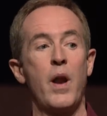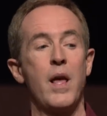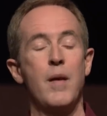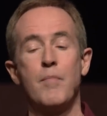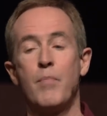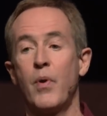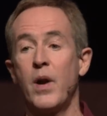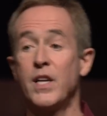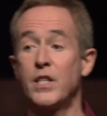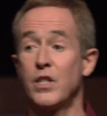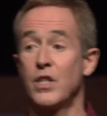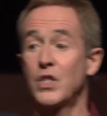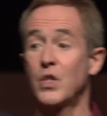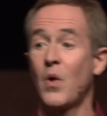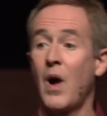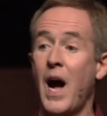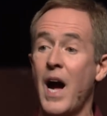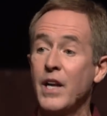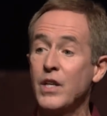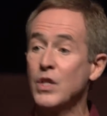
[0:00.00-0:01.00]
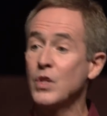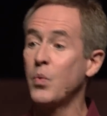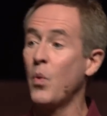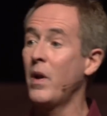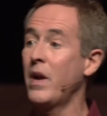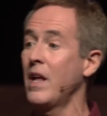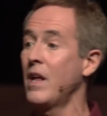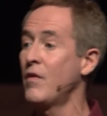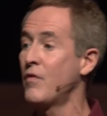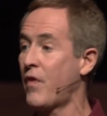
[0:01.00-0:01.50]
want to embrace it. So I just
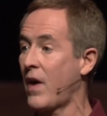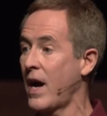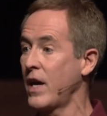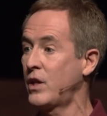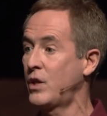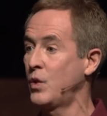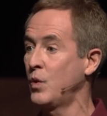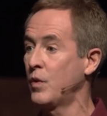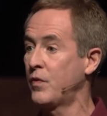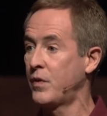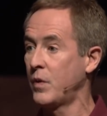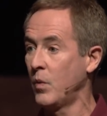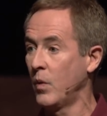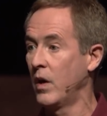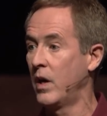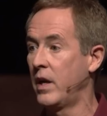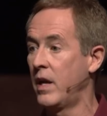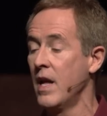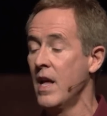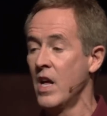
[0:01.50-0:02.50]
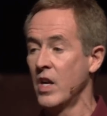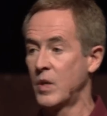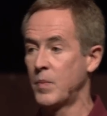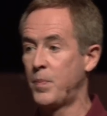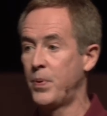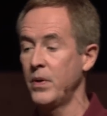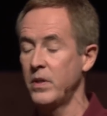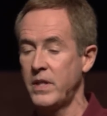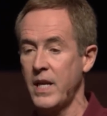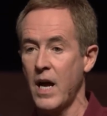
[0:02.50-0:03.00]
want to invite you, if you would, to
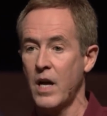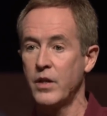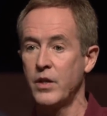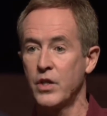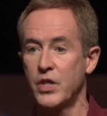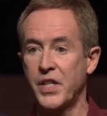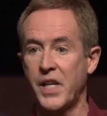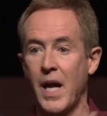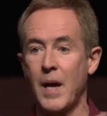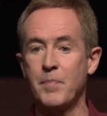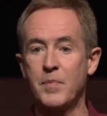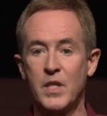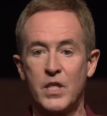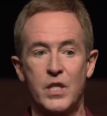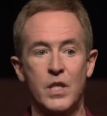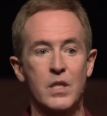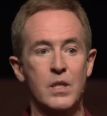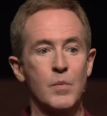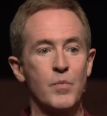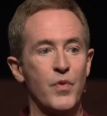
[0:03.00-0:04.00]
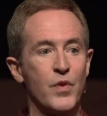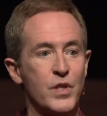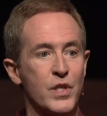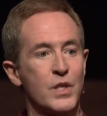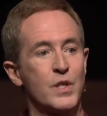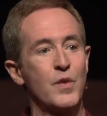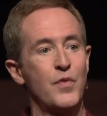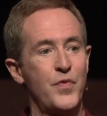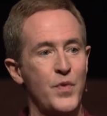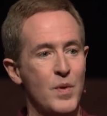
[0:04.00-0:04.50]
put down your skepticism for
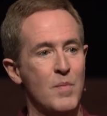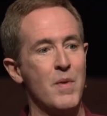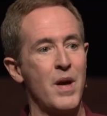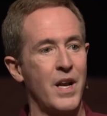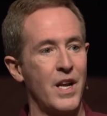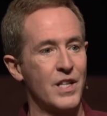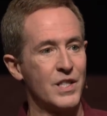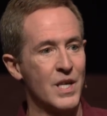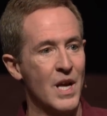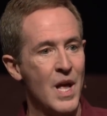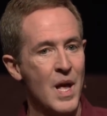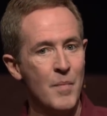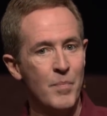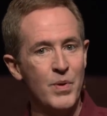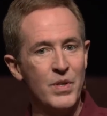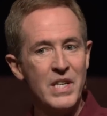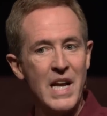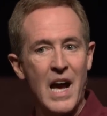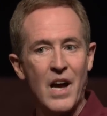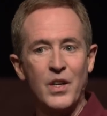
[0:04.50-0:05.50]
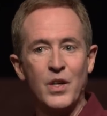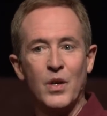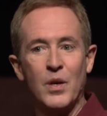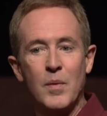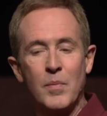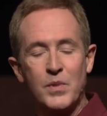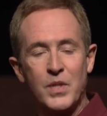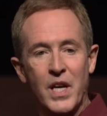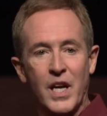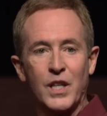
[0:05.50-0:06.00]
just a few minutes, put down
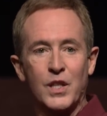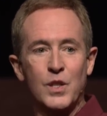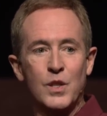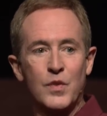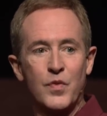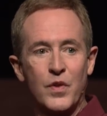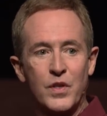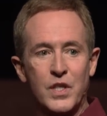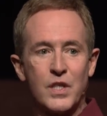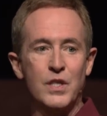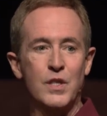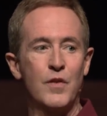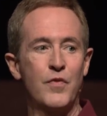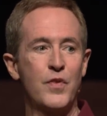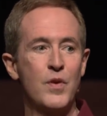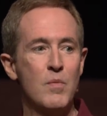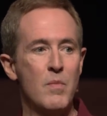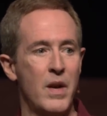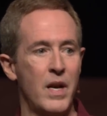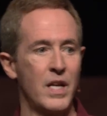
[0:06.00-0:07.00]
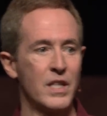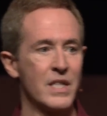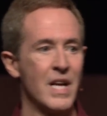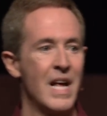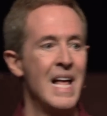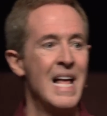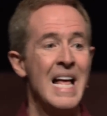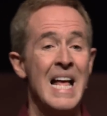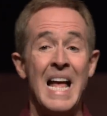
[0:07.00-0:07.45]
your objections for just a few minutes,